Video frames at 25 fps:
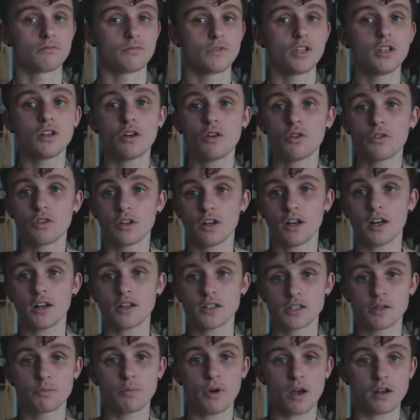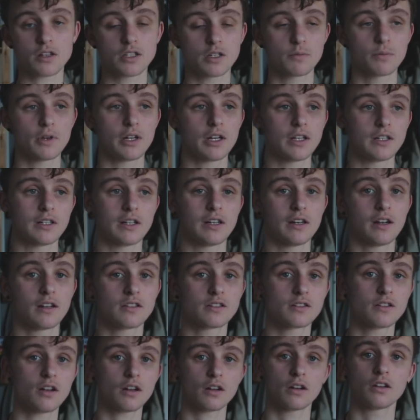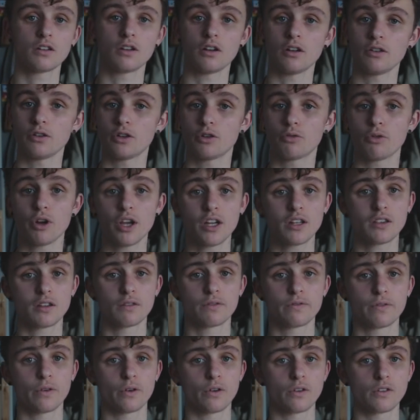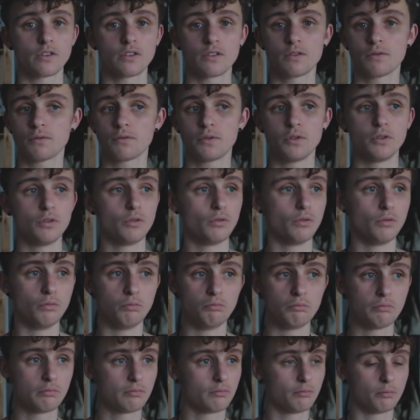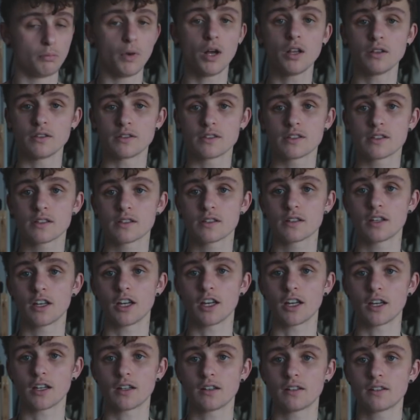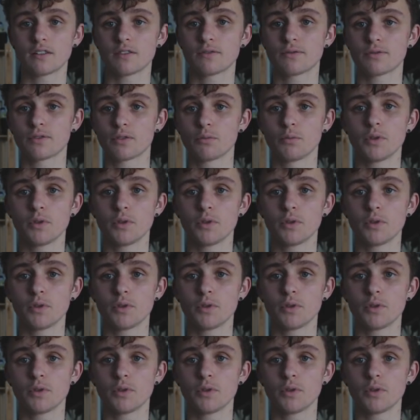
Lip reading: you know, there is a possibility that's not gonna look great the first few months, and for